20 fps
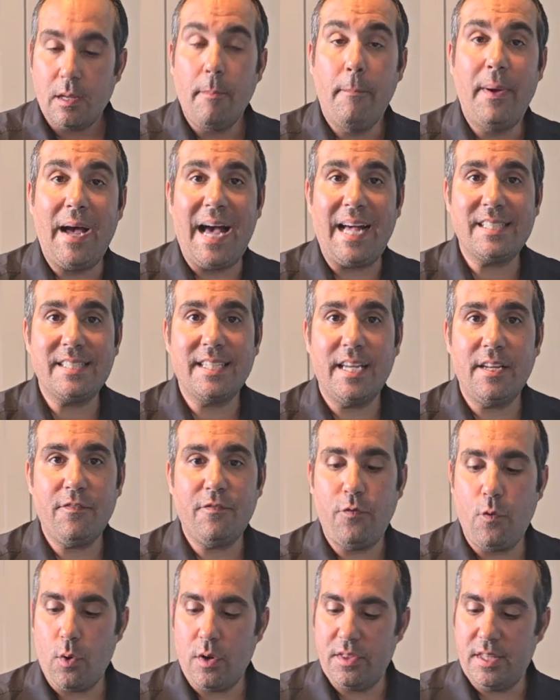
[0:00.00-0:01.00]
basket
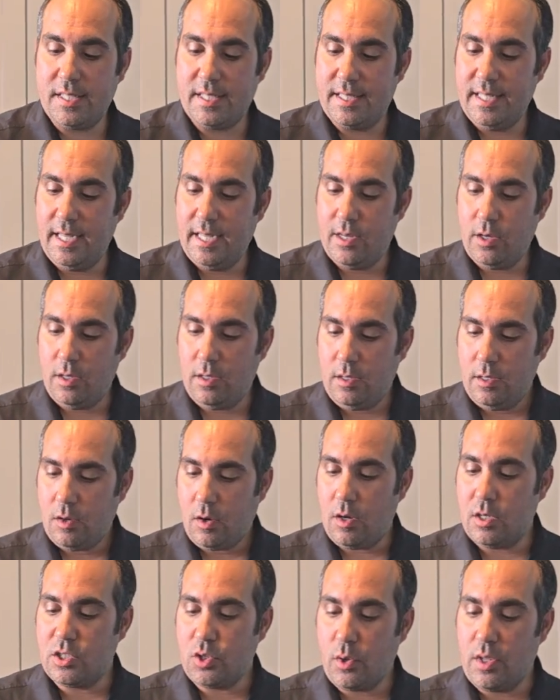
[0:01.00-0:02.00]
for the Seagull,
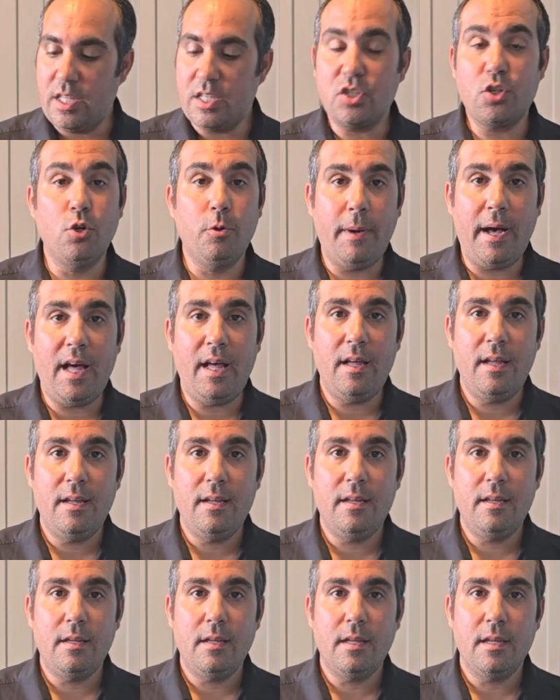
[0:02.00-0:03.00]
or sort of the Scuba,
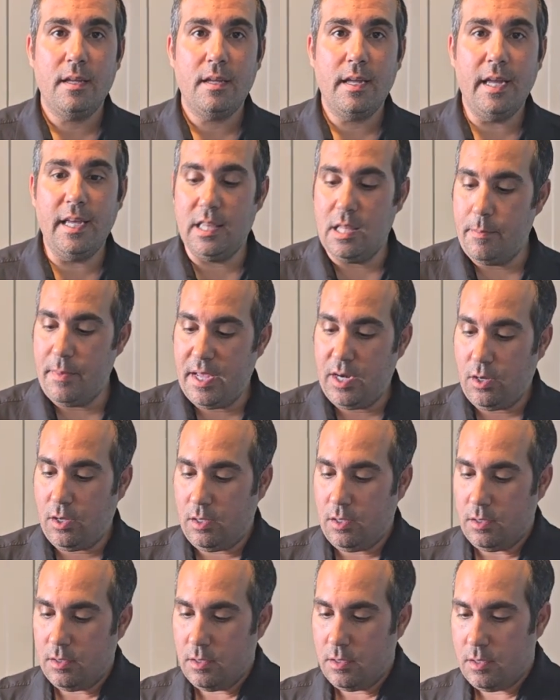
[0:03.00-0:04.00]
in the
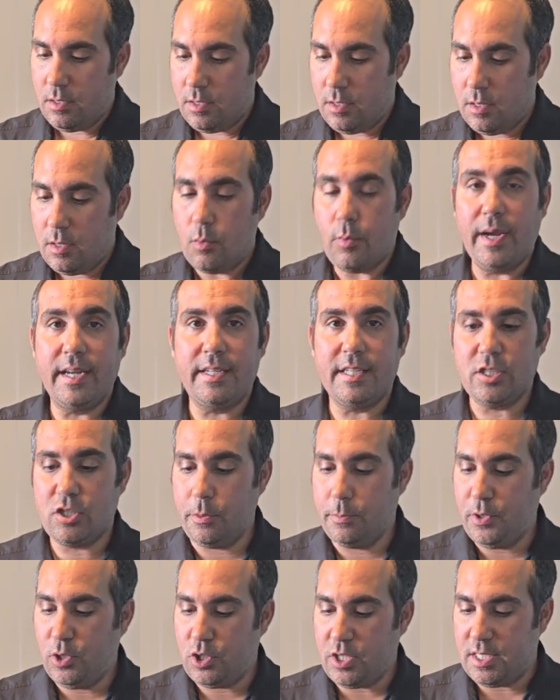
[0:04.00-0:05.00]
middle. Weight
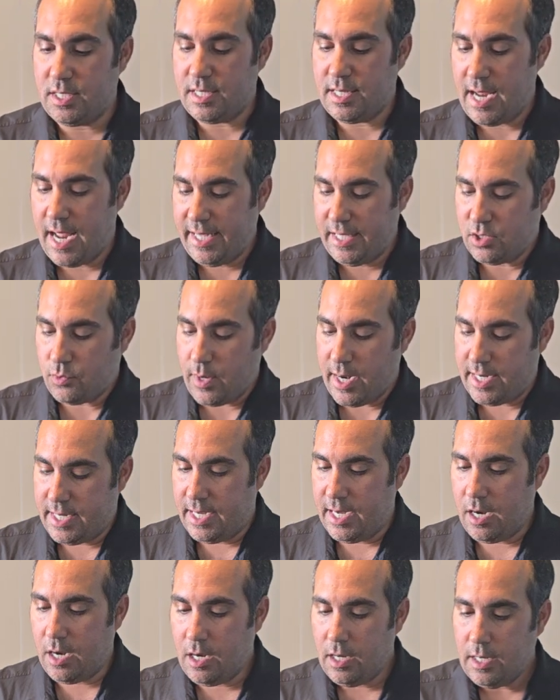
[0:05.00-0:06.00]
distribution is nice right
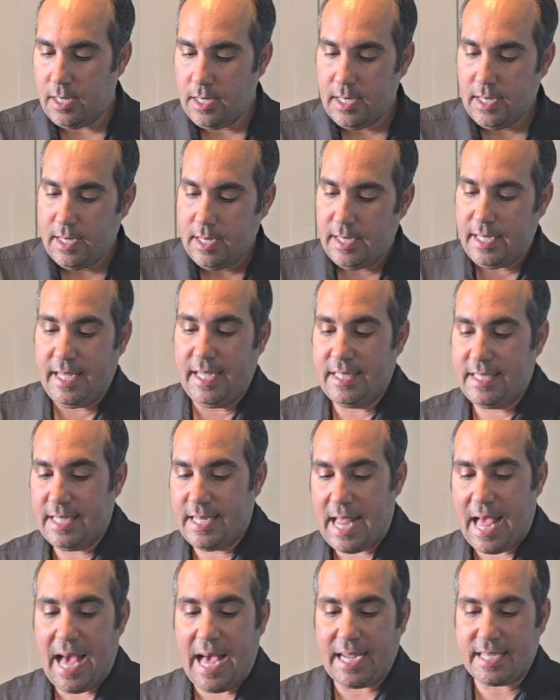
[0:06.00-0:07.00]
here. Easy
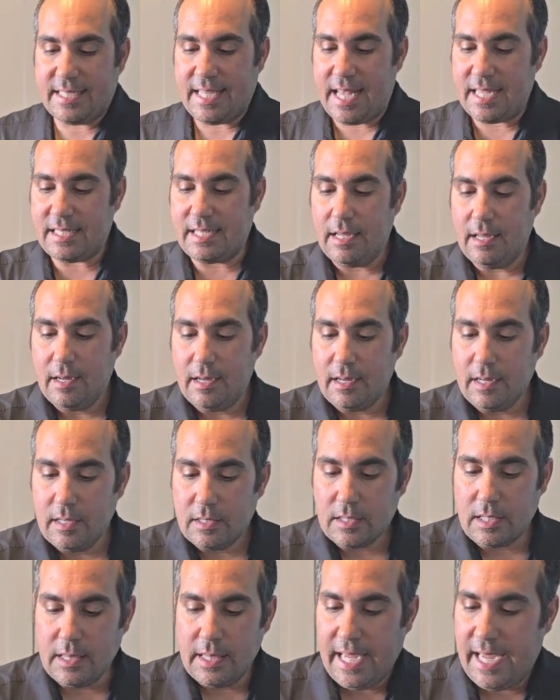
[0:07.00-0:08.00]
to access.
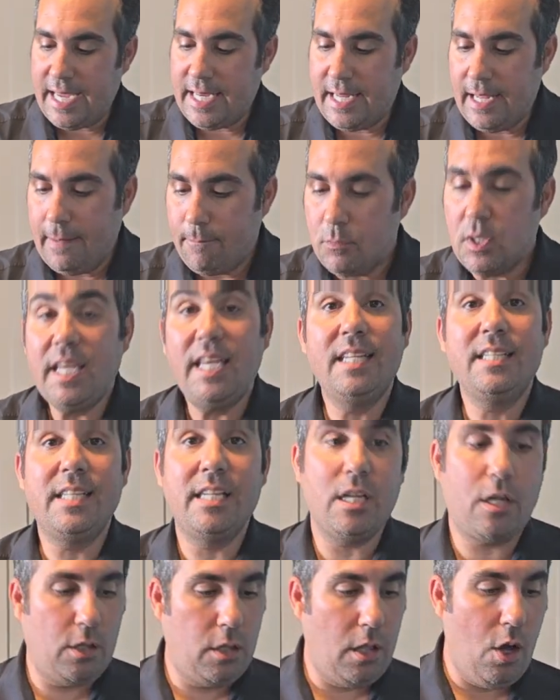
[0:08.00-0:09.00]
Lid, easy
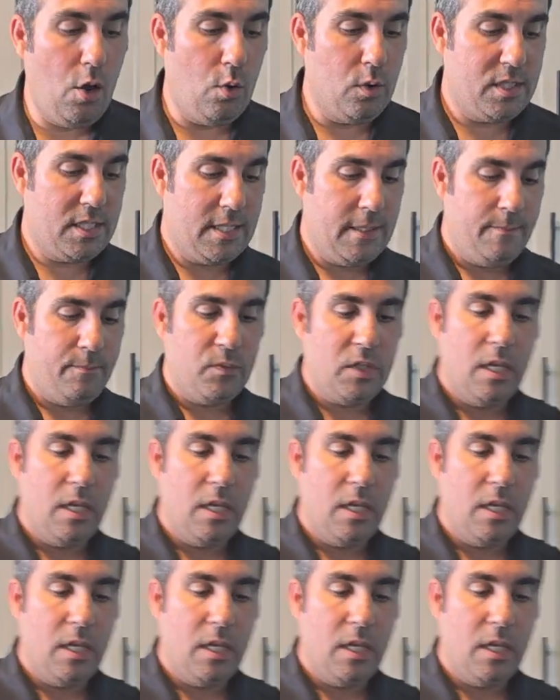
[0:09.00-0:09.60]
to close.